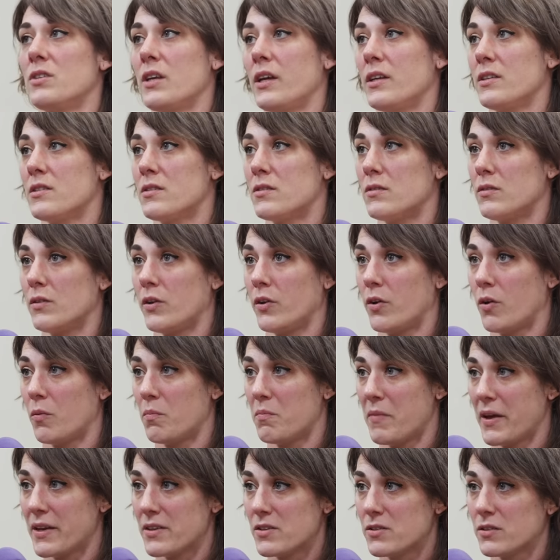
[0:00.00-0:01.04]
It's, you know,
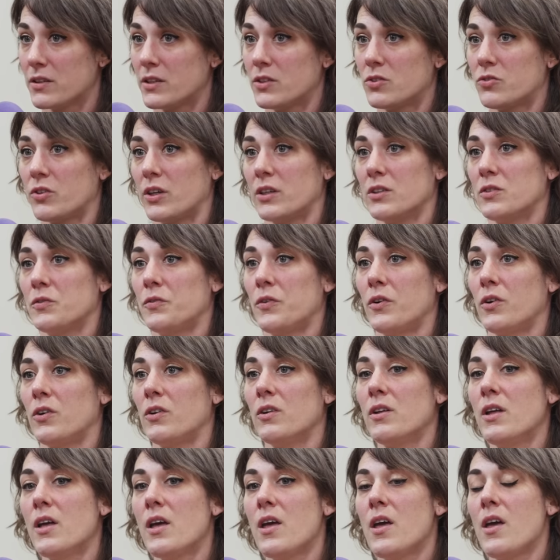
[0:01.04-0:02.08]
mentally
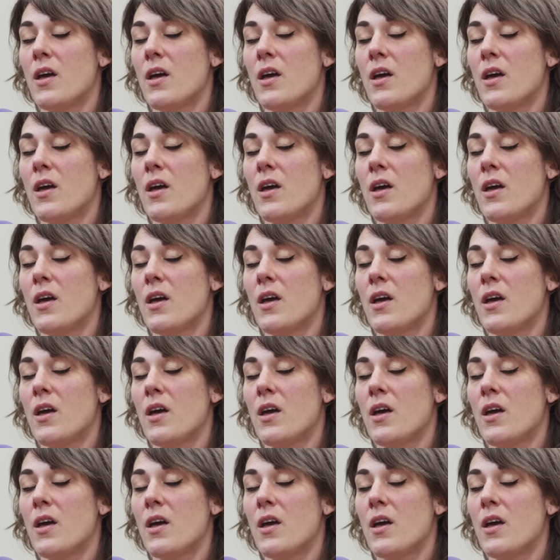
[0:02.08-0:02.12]
stressful.